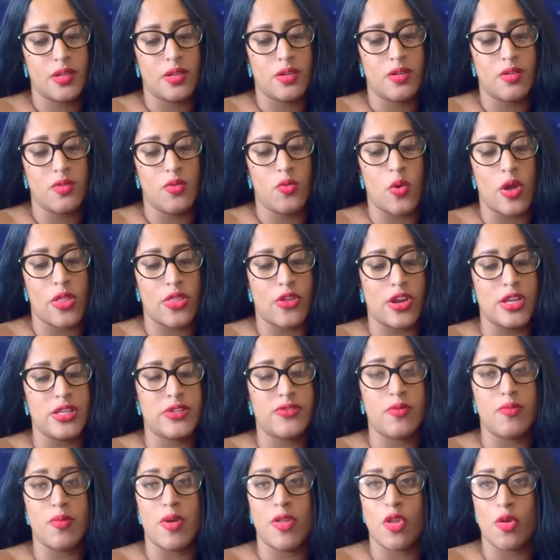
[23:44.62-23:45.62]
whether it's
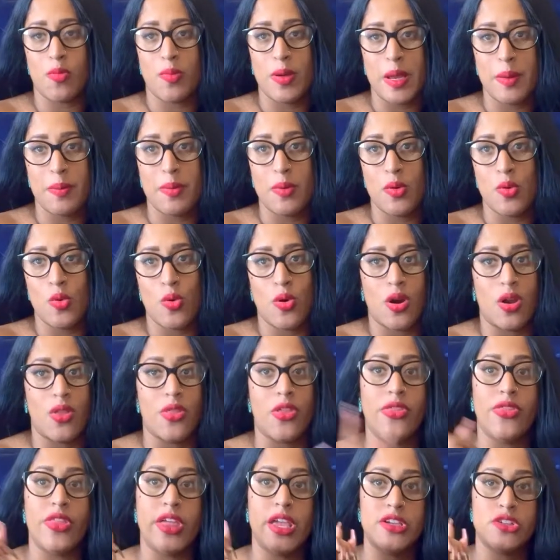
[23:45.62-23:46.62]
from other people or the
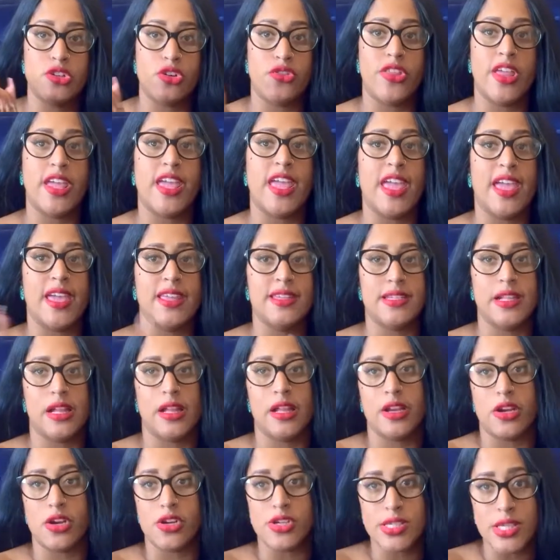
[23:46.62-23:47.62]
things you're thinking and
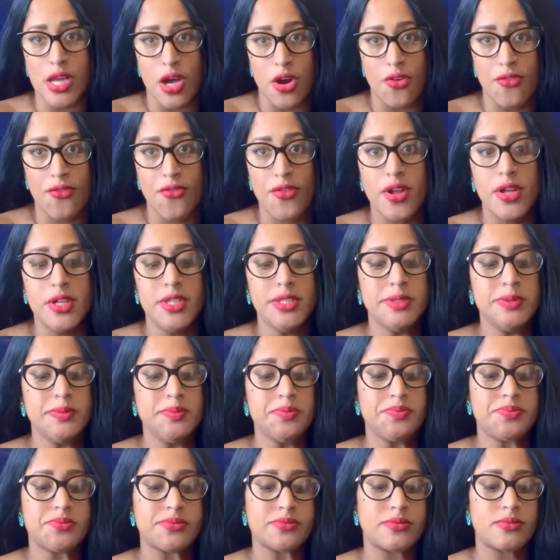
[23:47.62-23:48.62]
telling yourself,
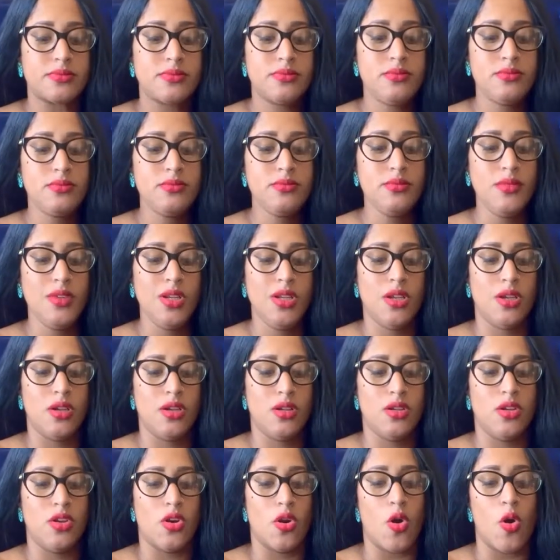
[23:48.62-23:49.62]

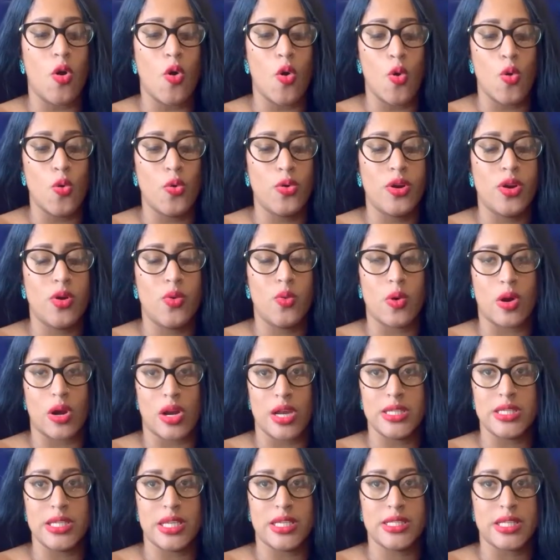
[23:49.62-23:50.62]
your own
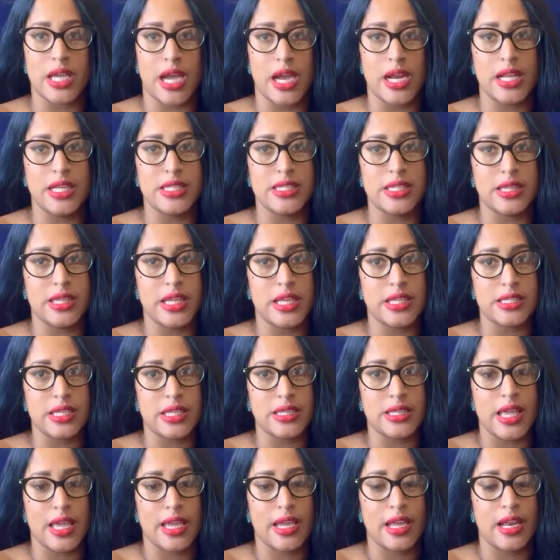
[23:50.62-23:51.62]
worries, anxieties, and things like
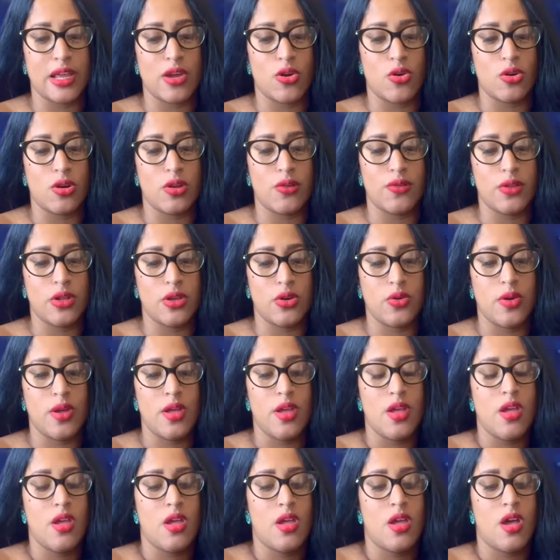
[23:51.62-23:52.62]
that getting hold of you.
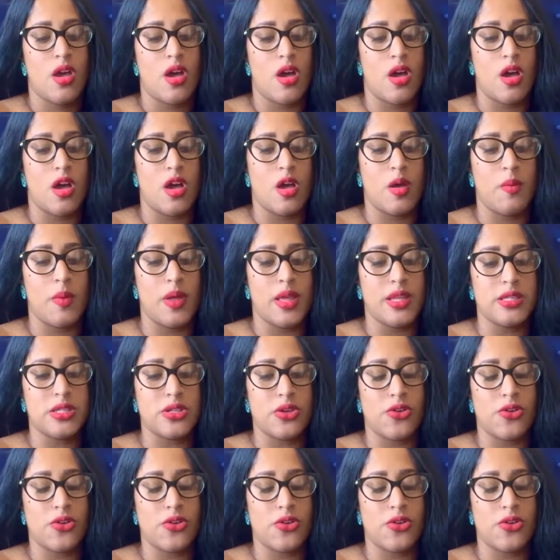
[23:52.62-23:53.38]
And